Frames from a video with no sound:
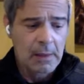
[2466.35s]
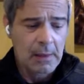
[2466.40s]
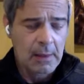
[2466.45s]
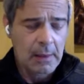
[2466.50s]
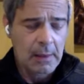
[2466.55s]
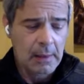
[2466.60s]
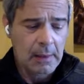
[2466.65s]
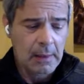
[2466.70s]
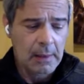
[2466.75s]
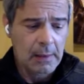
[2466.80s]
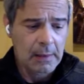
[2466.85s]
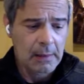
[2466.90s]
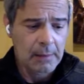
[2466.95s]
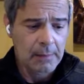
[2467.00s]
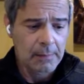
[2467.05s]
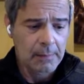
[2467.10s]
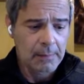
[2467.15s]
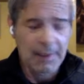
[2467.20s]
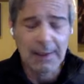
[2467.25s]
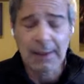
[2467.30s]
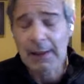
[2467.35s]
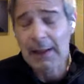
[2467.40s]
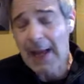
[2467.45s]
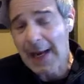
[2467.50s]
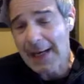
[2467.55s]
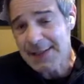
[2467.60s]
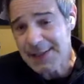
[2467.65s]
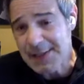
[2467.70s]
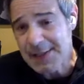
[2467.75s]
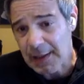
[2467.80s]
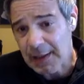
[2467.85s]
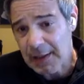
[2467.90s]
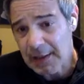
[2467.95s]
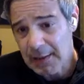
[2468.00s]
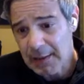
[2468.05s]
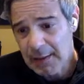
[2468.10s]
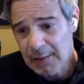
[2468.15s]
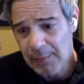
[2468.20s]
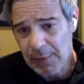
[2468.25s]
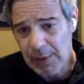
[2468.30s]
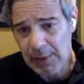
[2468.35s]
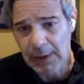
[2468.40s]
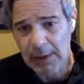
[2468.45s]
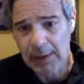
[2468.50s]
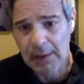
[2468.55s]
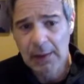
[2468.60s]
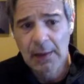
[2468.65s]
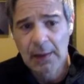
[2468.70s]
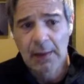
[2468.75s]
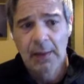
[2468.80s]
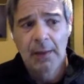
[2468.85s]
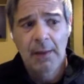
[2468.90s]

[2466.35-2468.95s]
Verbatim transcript: uh, inelastic, meaning